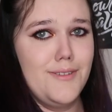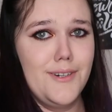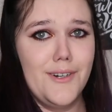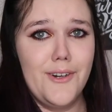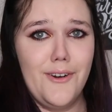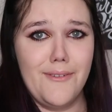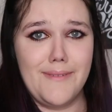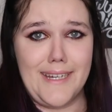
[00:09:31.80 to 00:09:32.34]

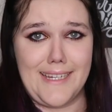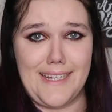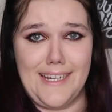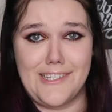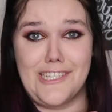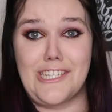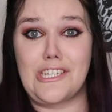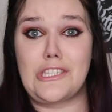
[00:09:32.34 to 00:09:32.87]
Oh my
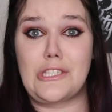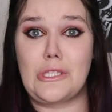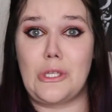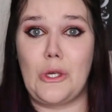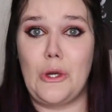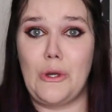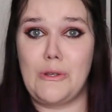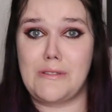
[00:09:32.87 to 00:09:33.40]
gosh,
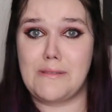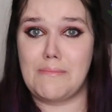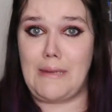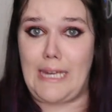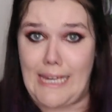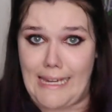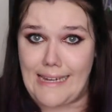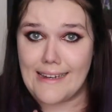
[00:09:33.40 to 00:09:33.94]
excuse
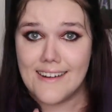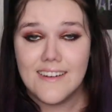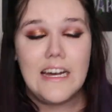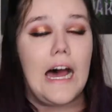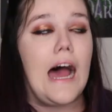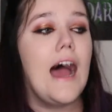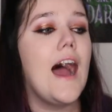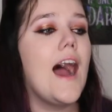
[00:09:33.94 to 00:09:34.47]
me.
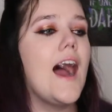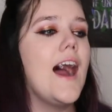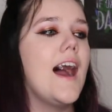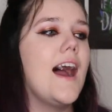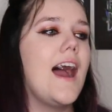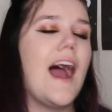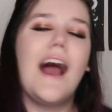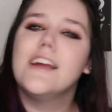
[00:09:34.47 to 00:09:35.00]

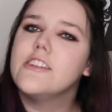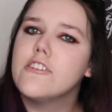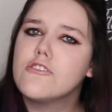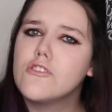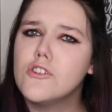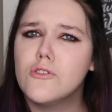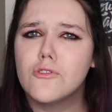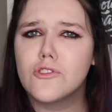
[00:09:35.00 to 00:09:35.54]
I
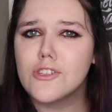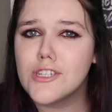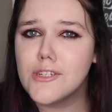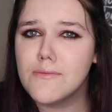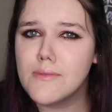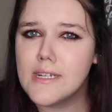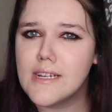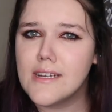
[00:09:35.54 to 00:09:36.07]
don't
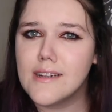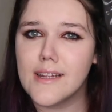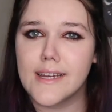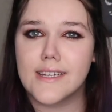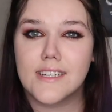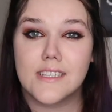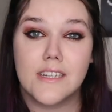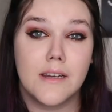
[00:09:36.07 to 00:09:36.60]
usually read
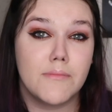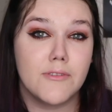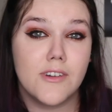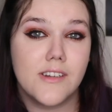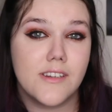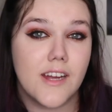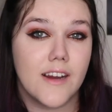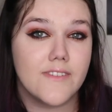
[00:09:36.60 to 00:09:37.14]
like
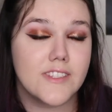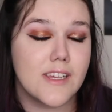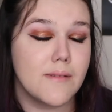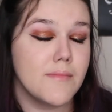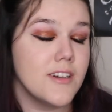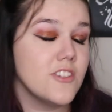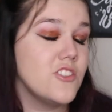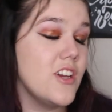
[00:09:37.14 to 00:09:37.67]
contemporary novels
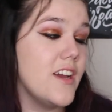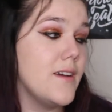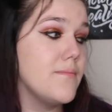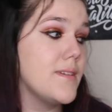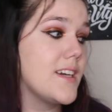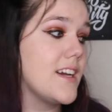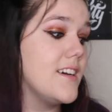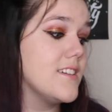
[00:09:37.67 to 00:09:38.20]
that much, and
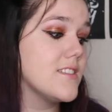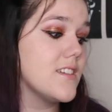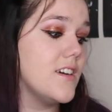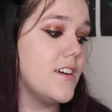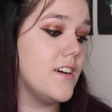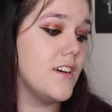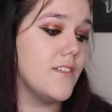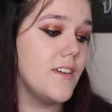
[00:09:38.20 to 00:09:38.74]
because
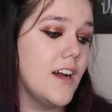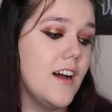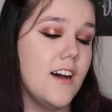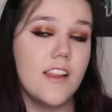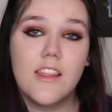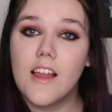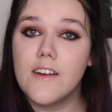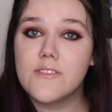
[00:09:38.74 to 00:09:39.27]
of
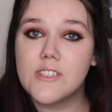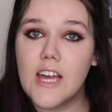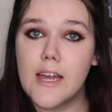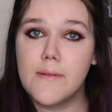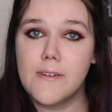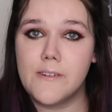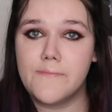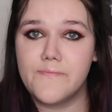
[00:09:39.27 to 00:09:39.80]
Love,
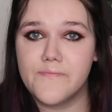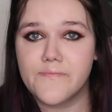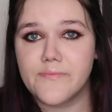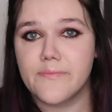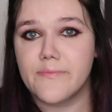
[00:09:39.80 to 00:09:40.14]
Simon,